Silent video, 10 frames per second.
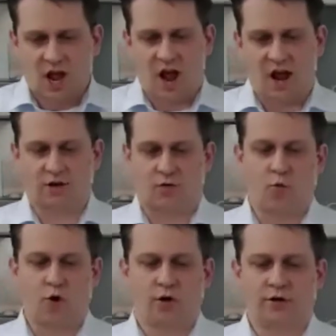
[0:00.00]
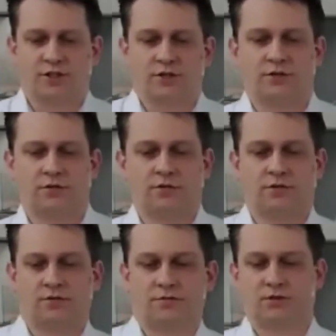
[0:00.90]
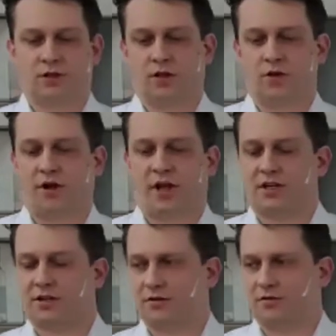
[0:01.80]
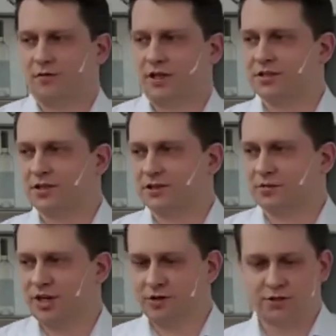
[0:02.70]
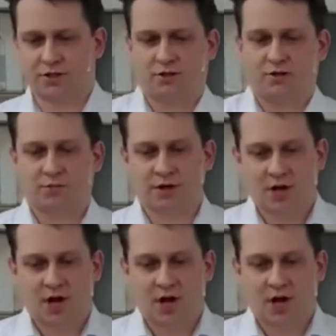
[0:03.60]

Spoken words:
And we also look at things under the microscope,